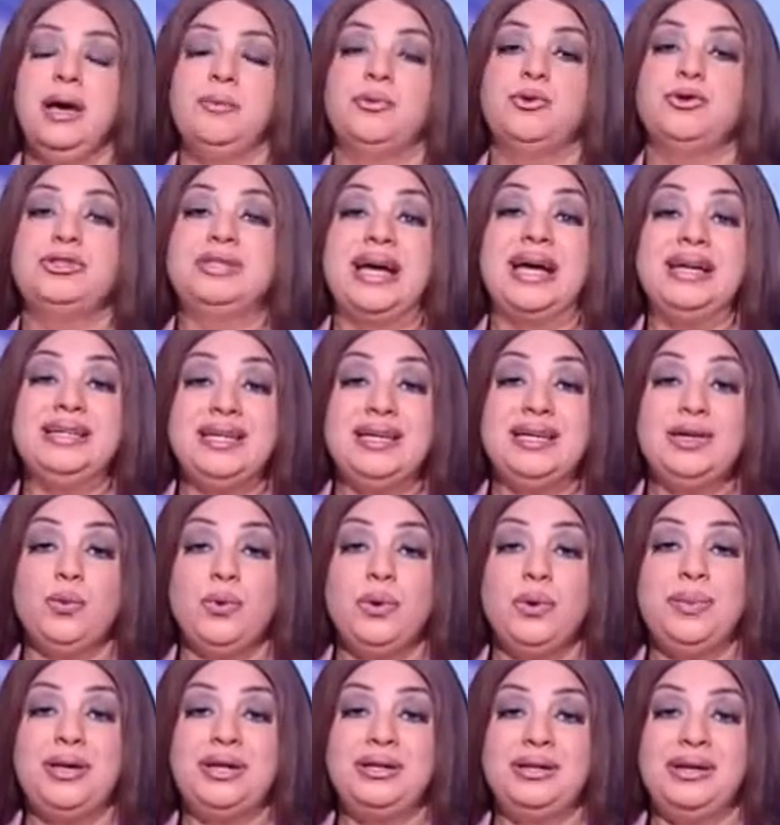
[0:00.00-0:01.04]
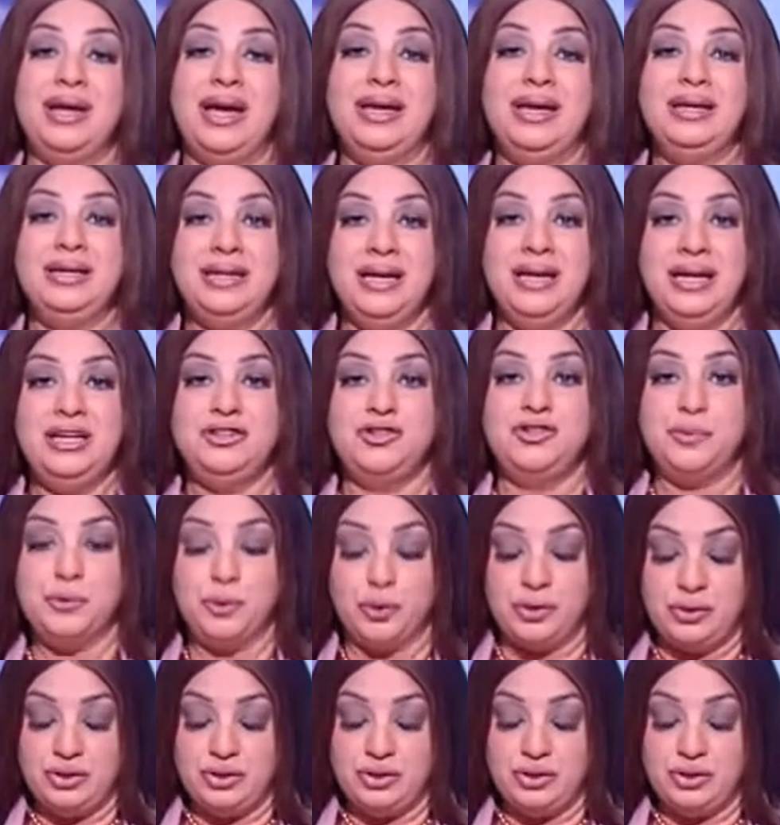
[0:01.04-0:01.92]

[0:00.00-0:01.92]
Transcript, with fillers: protecting women in Egypt.